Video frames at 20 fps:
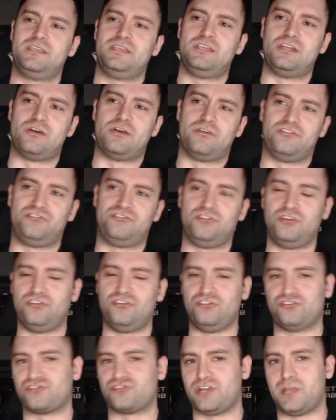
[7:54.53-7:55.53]
as soon as
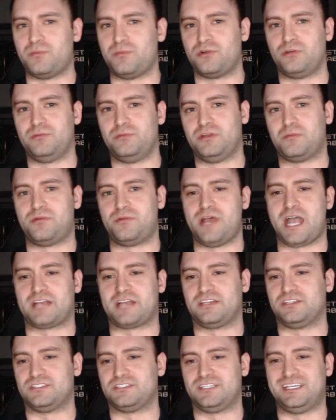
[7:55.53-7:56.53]
you try and put them into
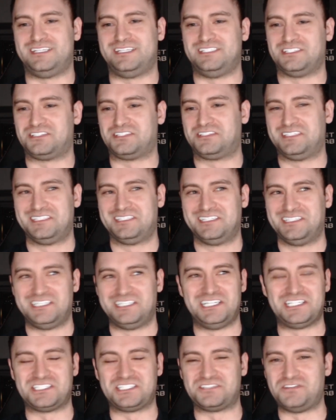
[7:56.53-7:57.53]
practice, they
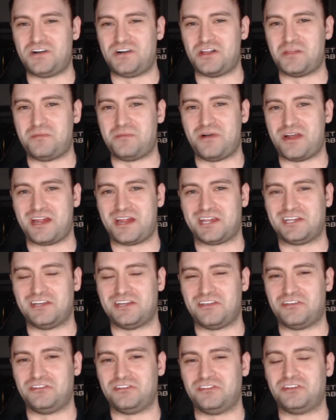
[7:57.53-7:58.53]
just fall apart.
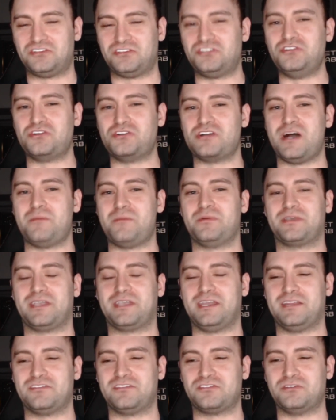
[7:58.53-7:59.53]
They're too
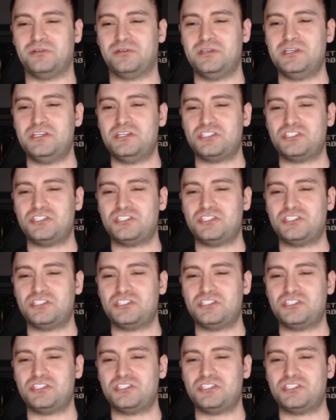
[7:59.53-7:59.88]
complicated. So